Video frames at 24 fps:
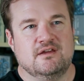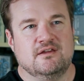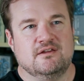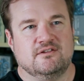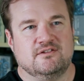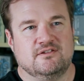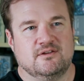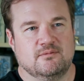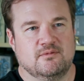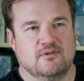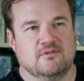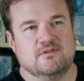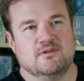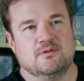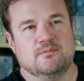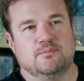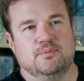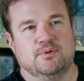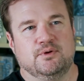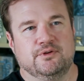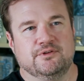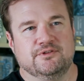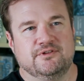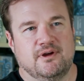Some of them
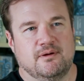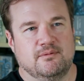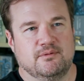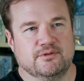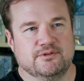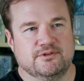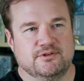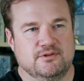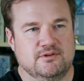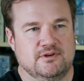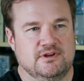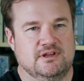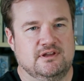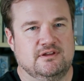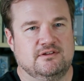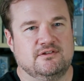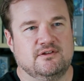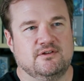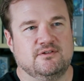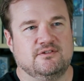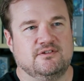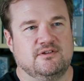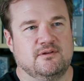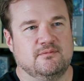pull double duty,
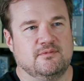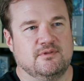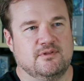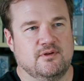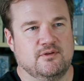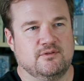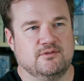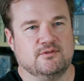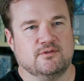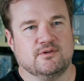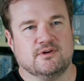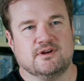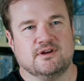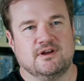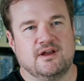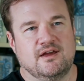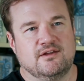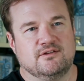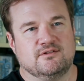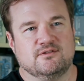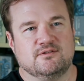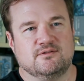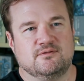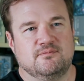so some of those
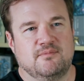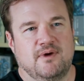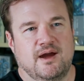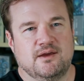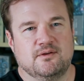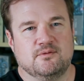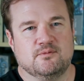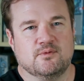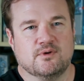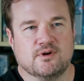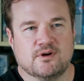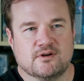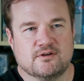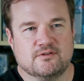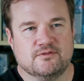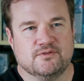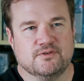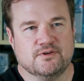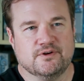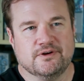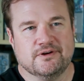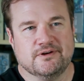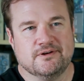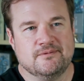organizers might work
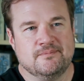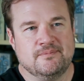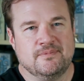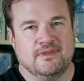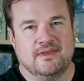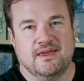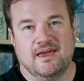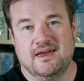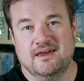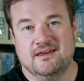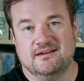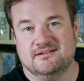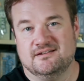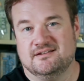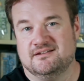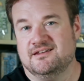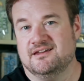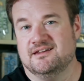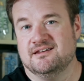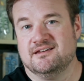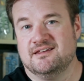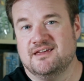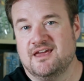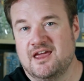for 8 to
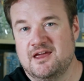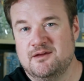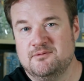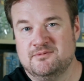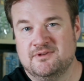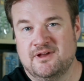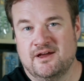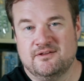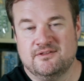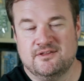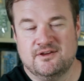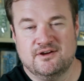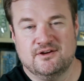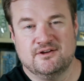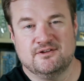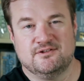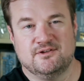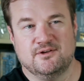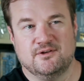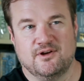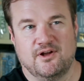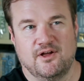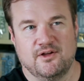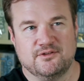10 games out there.
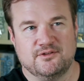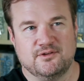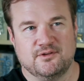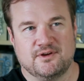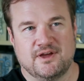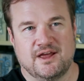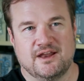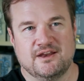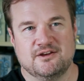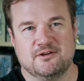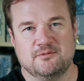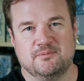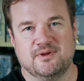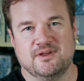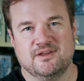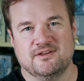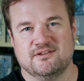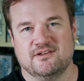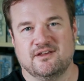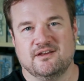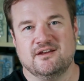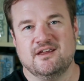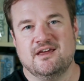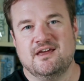So it also kind of
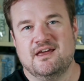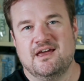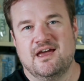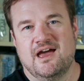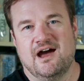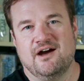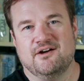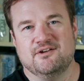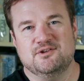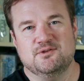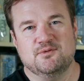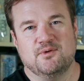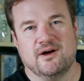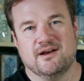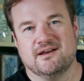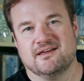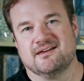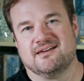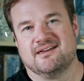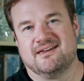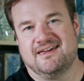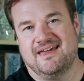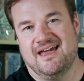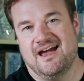depends on how you want
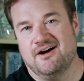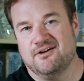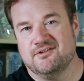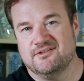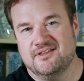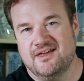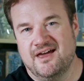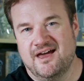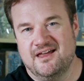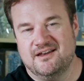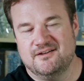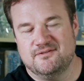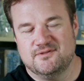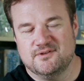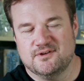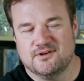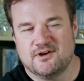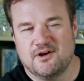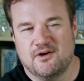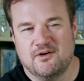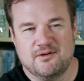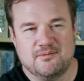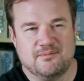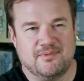to count that, if you're
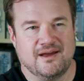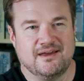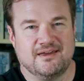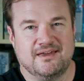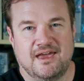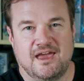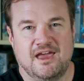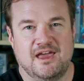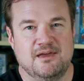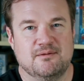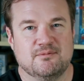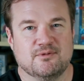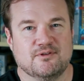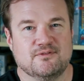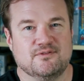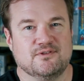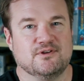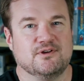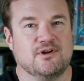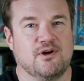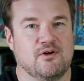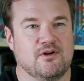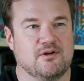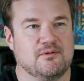going by game or if
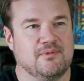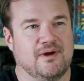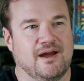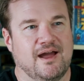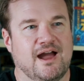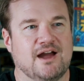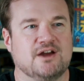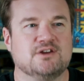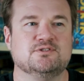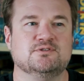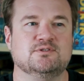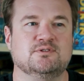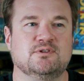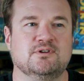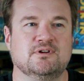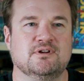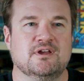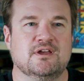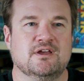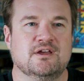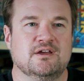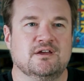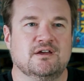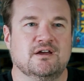you're going by actual
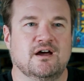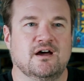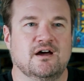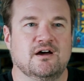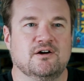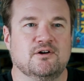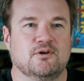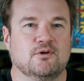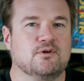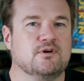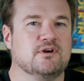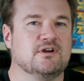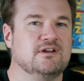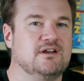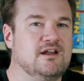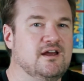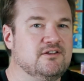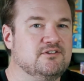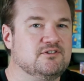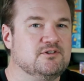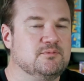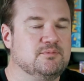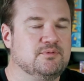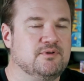
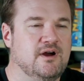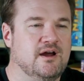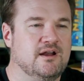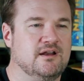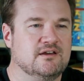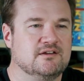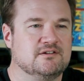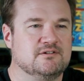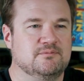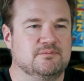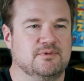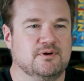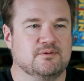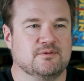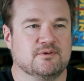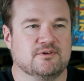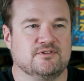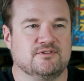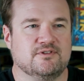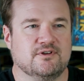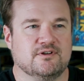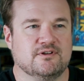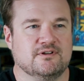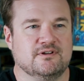organizer product. But we're
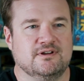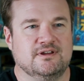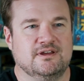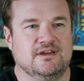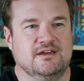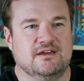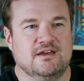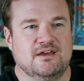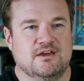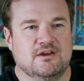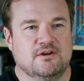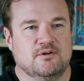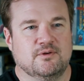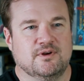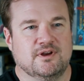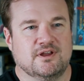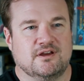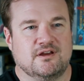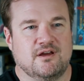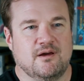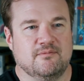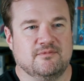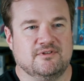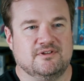certainly, when
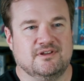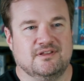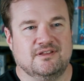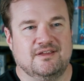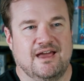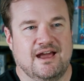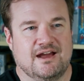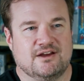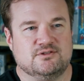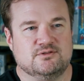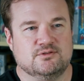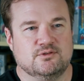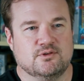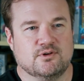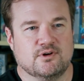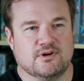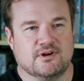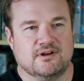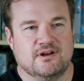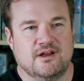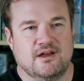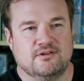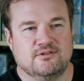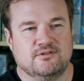it comes to the actual
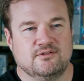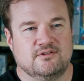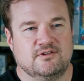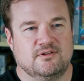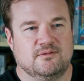organizers